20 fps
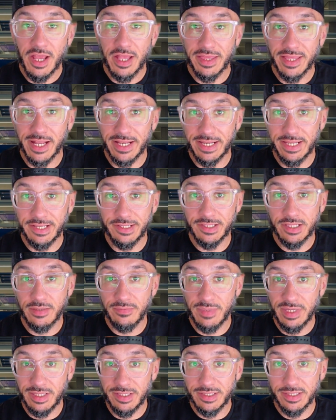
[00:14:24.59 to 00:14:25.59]
that needs to
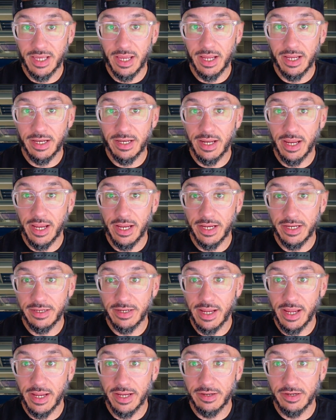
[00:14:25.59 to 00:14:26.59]
be said
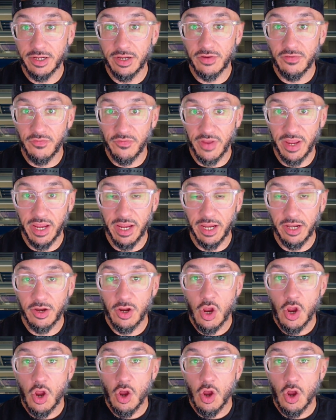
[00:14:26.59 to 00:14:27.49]
and conveyed